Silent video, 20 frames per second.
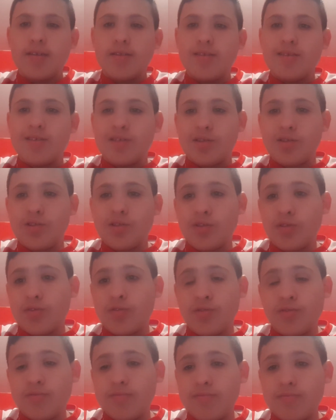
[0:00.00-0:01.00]
It's
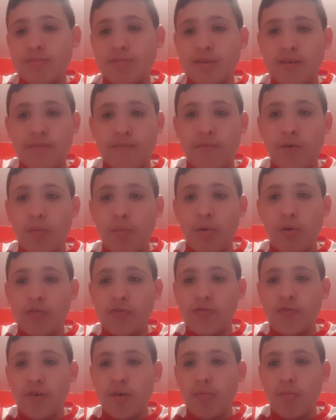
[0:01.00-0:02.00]
just football's
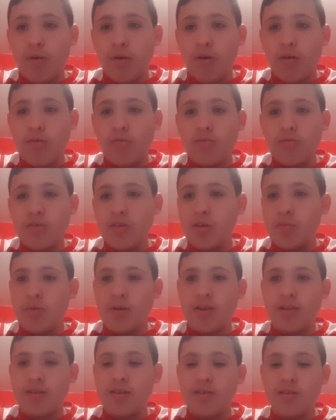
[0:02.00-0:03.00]
football. You
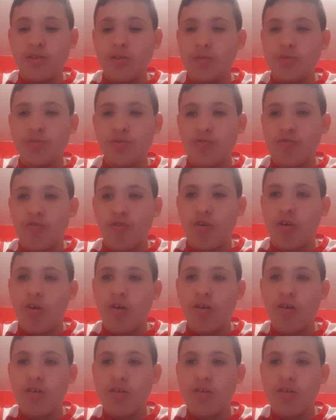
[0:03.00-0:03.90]
win, lose or draw.